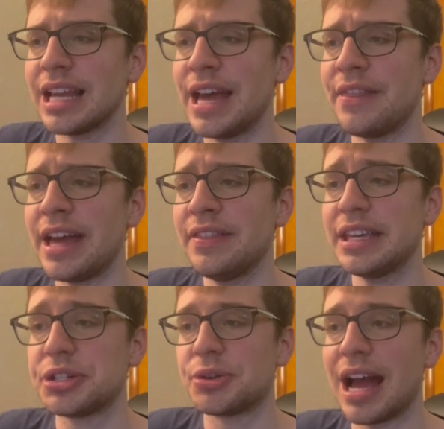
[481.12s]
and then
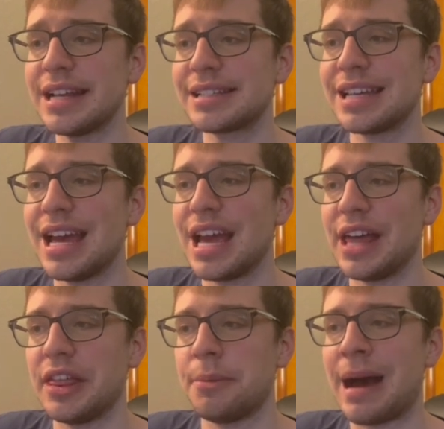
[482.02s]
the address,
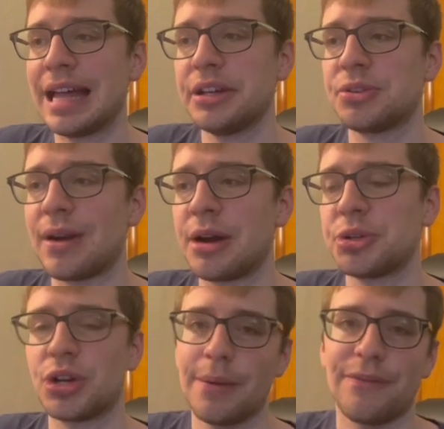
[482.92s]
and then the mileage round
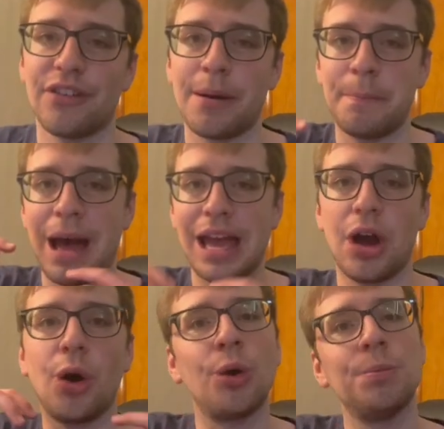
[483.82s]
trip from my
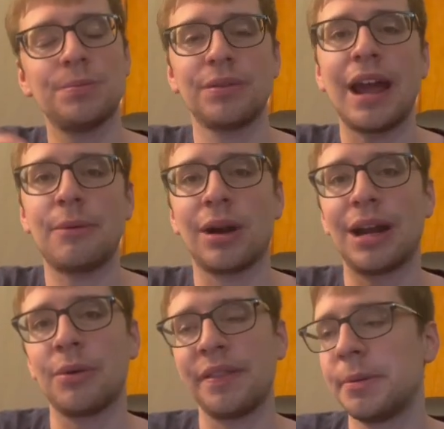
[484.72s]
home, right, where I
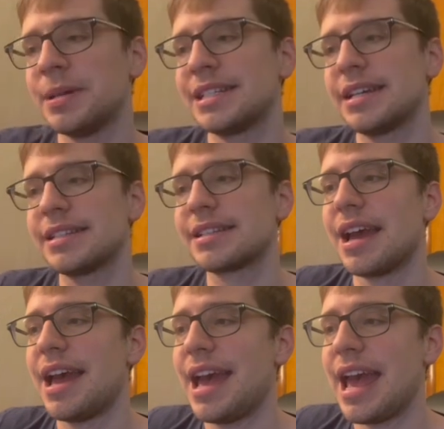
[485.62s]
run the business.
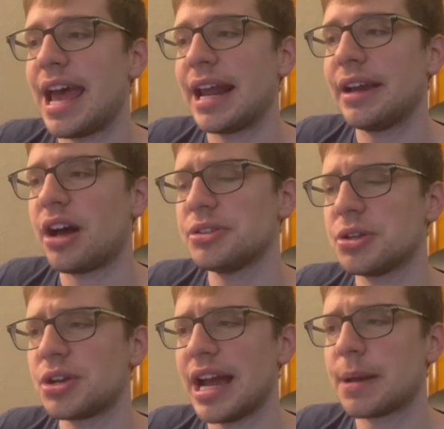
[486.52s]
And I also
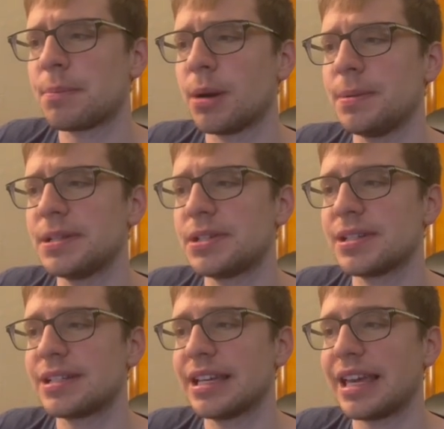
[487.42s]
track a purpose
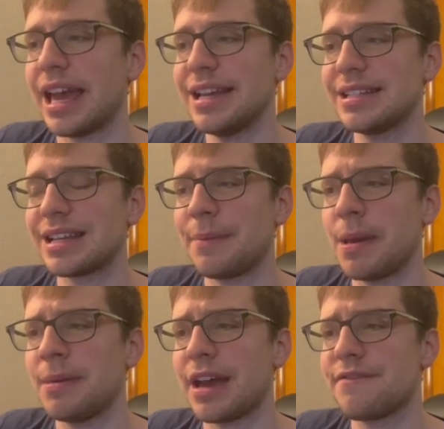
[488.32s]
just in case
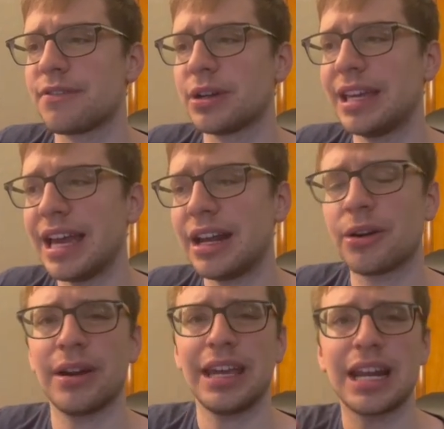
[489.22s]
maybe I forget
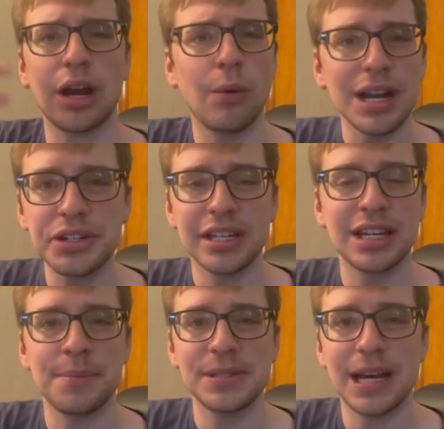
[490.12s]
or again, a question
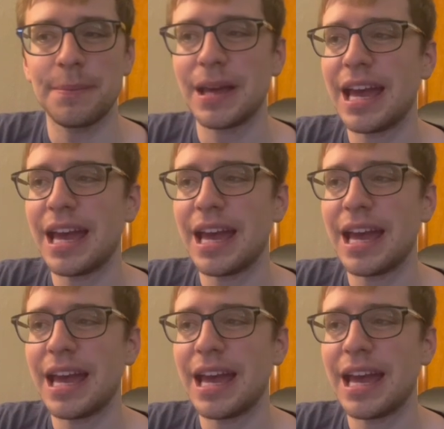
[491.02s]
comes up.